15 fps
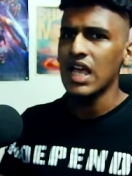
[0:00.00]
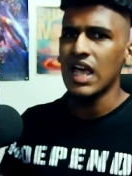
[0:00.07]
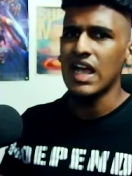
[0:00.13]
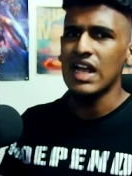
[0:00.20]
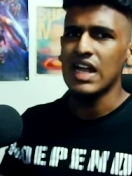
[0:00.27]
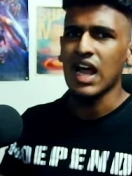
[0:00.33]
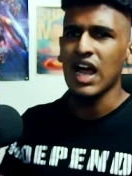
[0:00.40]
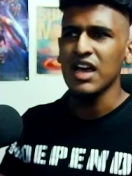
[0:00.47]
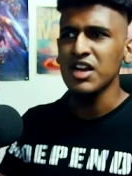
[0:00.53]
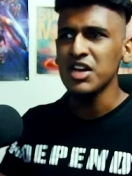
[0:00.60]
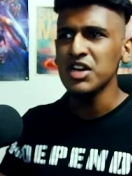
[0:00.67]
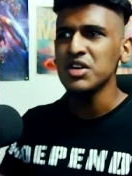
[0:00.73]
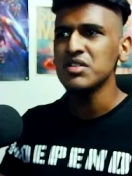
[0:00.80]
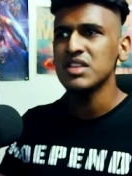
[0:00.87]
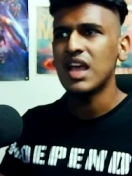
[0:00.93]
And I
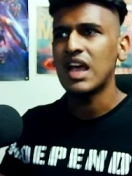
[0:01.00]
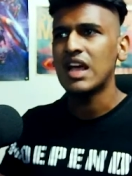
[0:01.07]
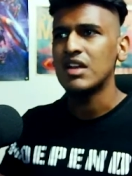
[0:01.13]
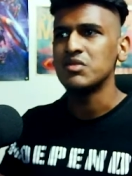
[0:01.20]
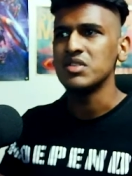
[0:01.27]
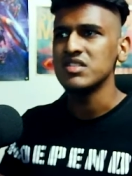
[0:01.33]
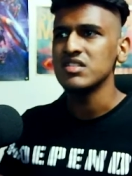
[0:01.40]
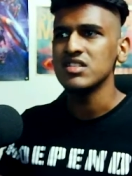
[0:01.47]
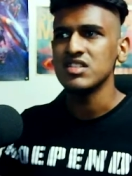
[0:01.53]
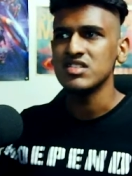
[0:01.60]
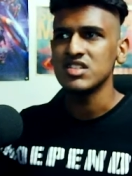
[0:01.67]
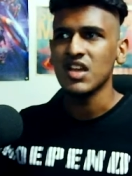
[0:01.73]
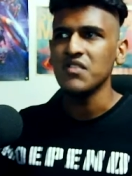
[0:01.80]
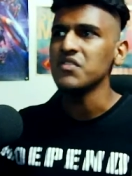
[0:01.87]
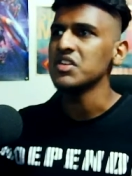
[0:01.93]
heard that recently
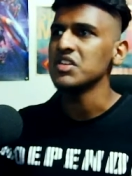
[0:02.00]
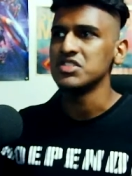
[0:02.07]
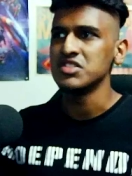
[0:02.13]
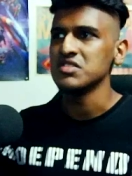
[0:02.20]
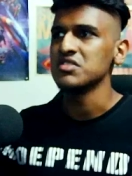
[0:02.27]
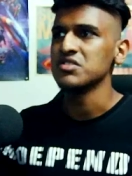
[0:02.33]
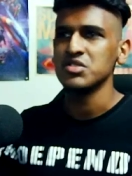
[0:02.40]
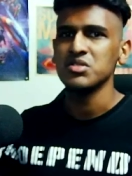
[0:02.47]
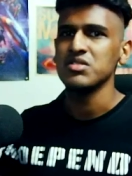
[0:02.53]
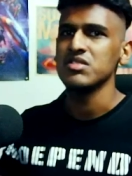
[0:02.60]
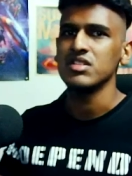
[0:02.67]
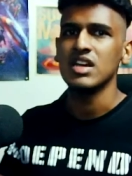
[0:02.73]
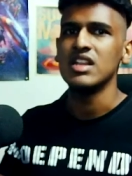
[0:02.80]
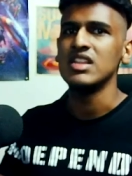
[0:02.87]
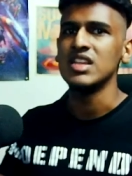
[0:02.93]
Stephanie just took
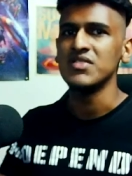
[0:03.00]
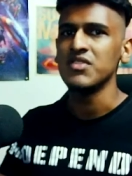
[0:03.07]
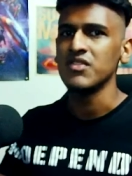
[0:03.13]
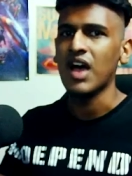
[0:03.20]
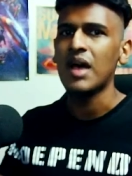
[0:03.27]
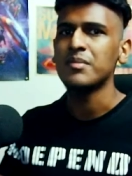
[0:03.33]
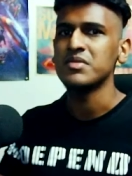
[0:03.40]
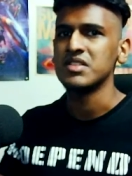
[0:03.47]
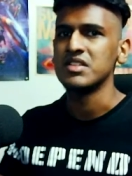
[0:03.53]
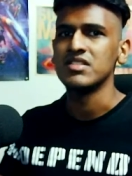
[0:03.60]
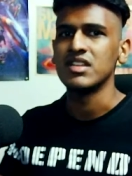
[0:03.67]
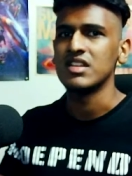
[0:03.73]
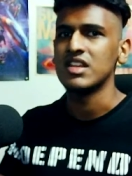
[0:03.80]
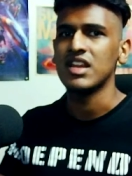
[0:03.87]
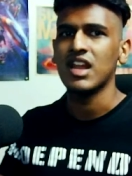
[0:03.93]
a leave of
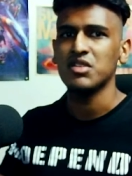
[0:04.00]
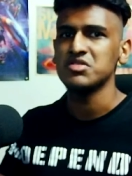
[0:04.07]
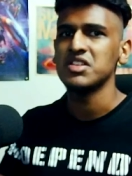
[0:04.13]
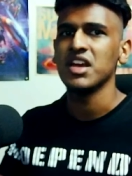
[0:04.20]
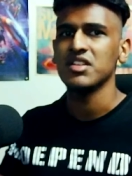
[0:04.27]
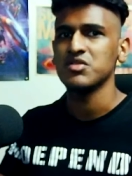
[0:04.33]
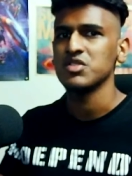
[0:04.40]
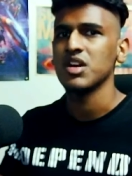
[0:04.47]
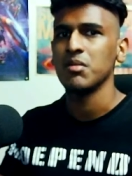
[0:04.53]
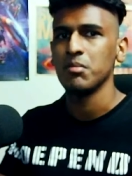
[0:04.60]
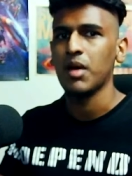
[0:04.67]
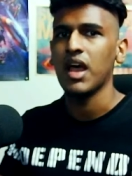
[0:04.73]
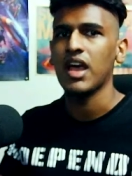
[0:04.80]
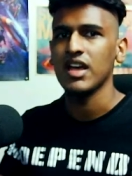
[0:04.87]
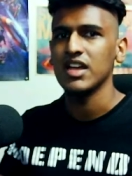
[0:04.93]
absence and then now she has to
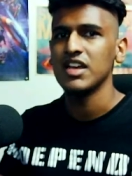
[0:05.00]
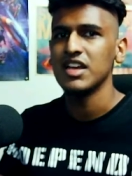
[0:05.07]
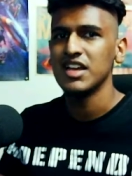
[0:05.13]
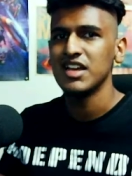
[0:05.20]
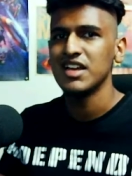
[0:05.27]
come back